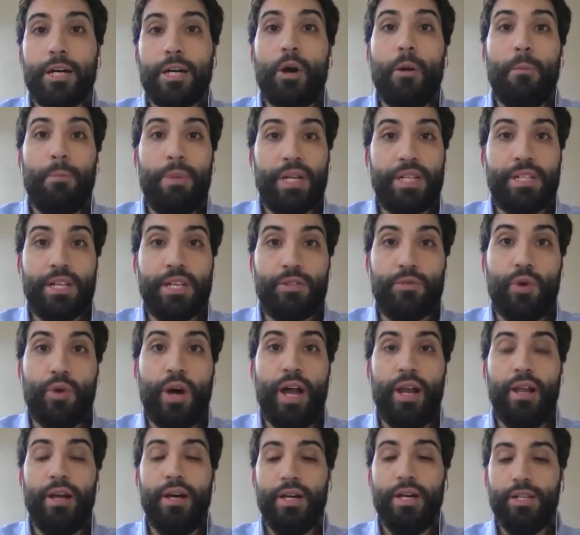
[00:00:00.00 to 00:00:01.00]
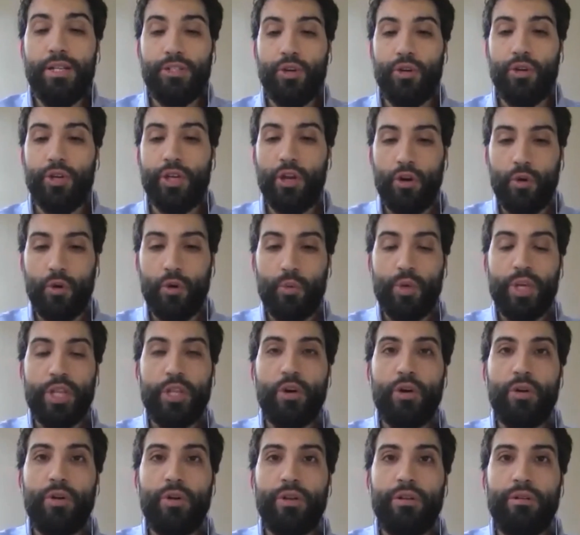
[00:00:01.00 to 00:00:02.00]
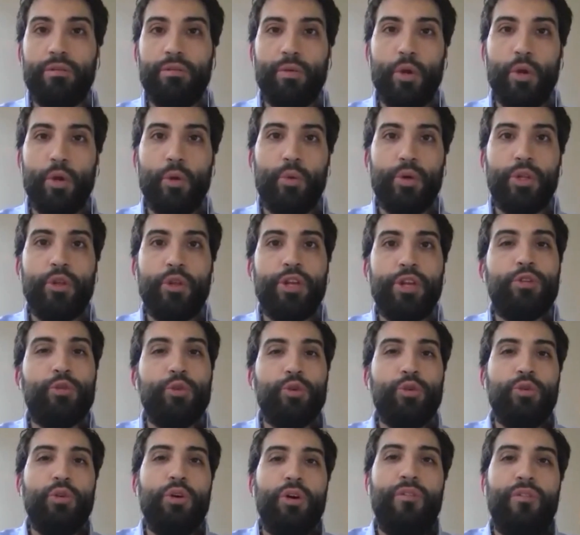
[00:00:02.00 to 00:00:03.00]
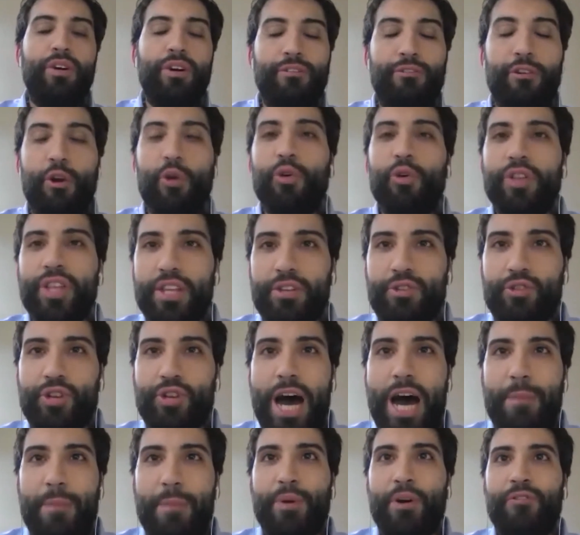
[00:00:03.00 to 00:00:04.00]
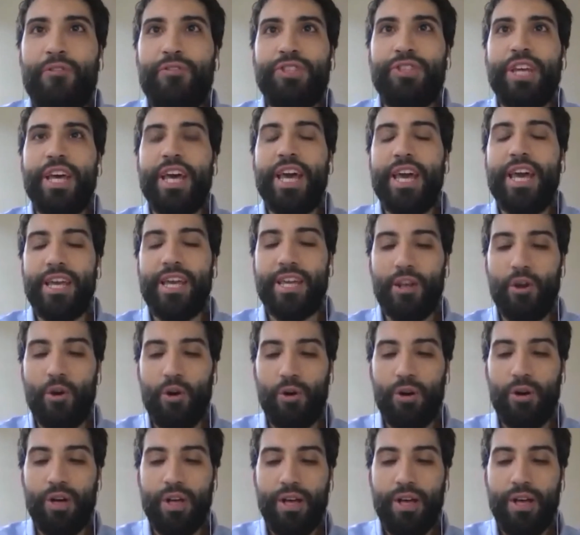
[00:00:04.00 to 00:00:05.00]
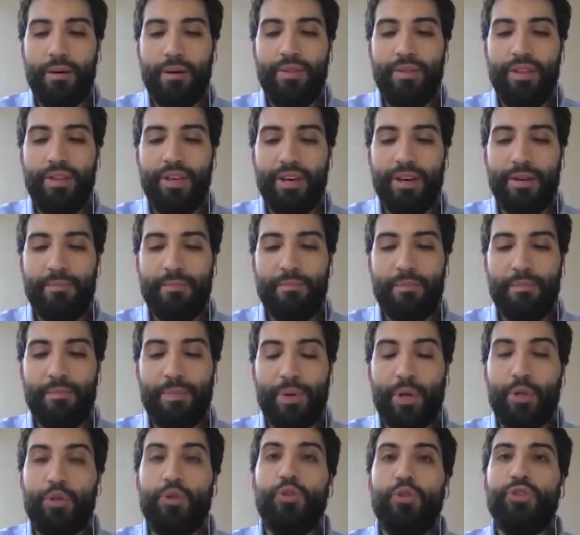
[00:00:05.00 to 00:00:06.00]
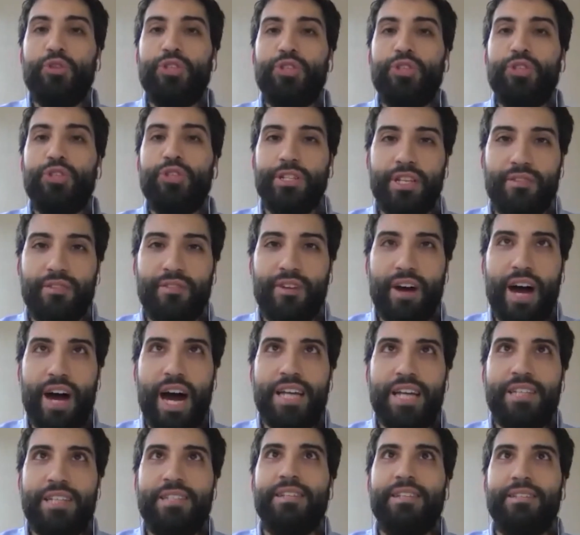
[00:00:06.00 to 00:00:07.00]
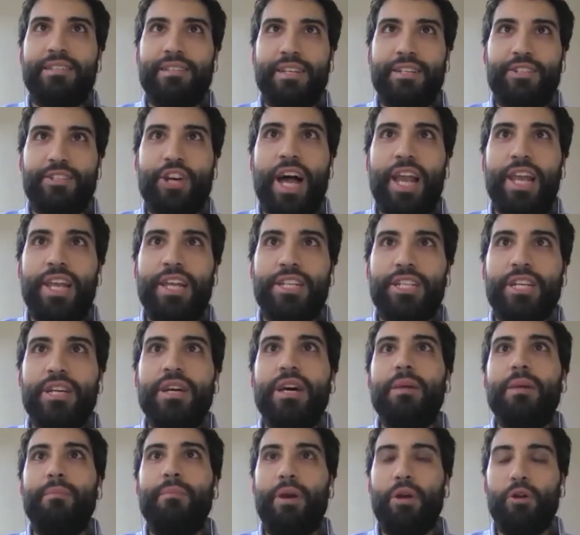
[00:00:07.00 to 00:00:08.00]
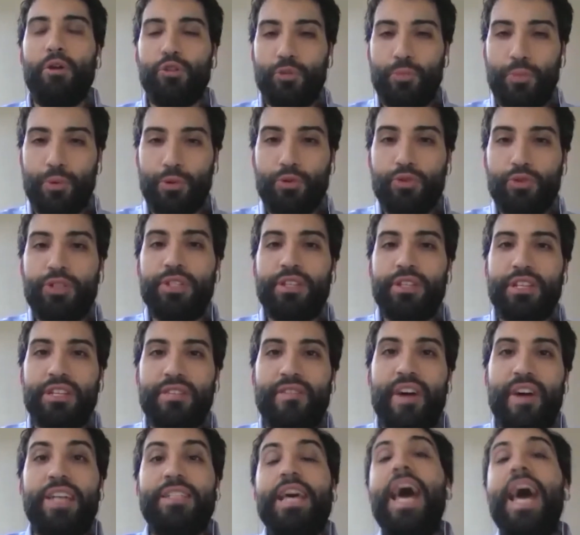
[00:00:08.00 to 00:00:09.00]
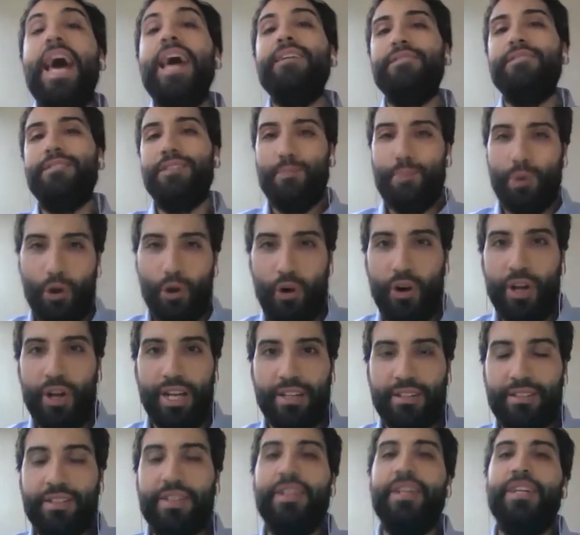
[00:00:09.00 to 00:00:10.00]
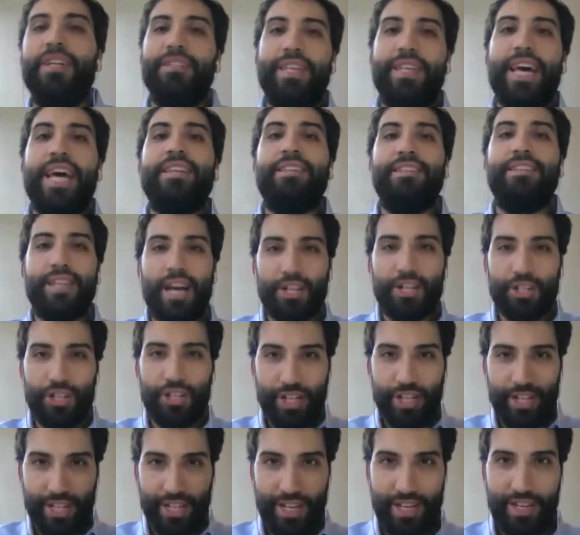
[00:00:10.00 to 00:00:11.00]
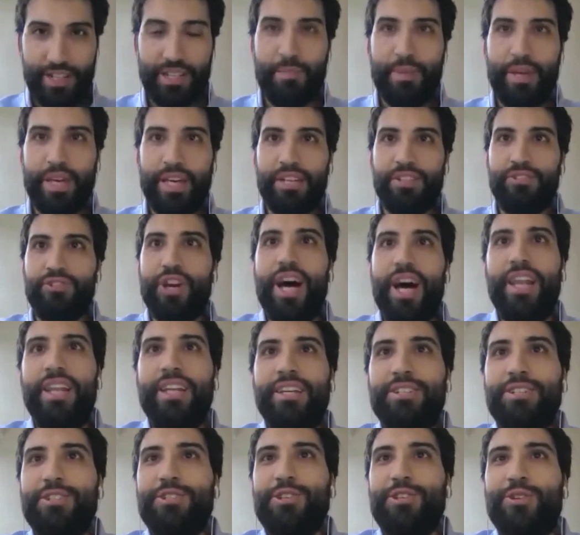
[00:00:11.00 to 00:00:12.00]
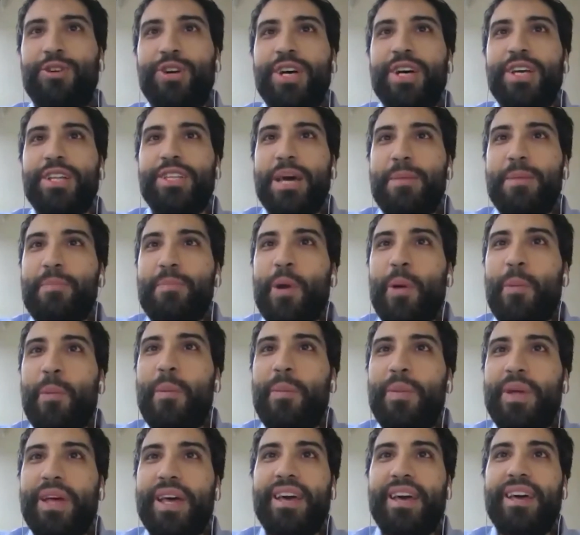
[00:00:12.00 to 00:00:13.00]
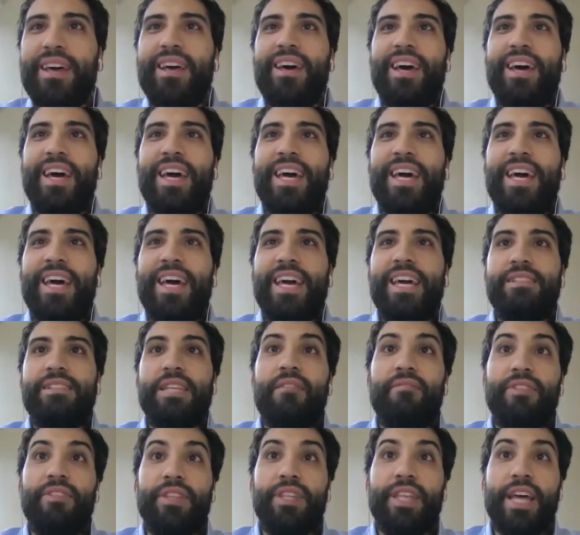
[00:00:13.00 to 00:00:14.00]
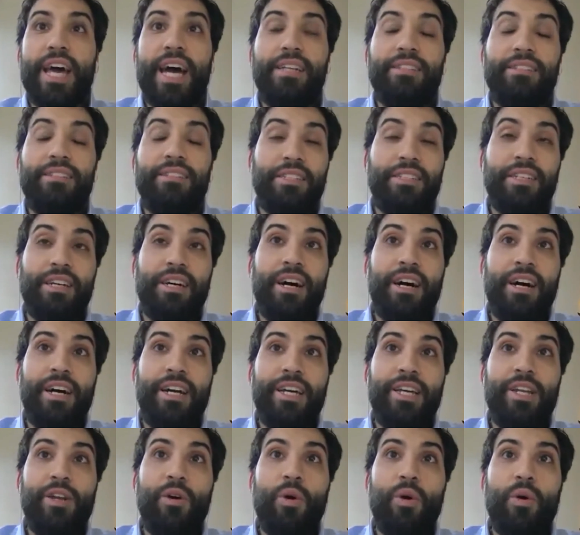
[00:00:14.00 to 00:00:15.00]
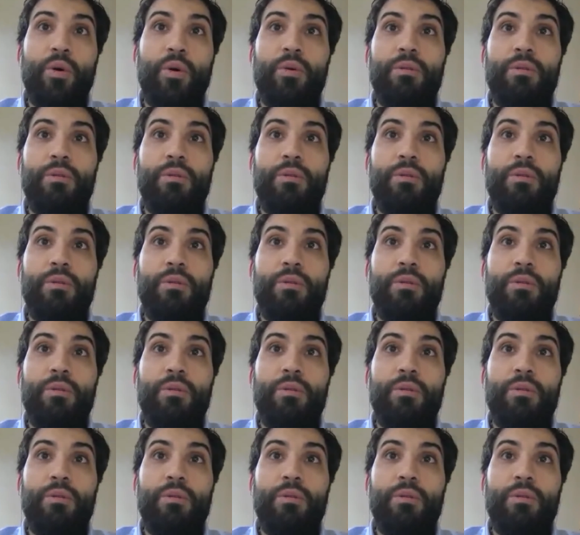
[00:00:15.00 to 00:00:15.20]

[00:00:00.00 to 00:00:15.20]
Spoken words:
complex as well. So we don't need to follow in the trap of saying producing the device is a challenge, but also producing the device and deploying it, that is actually the biggest challenge. So that probably is something that it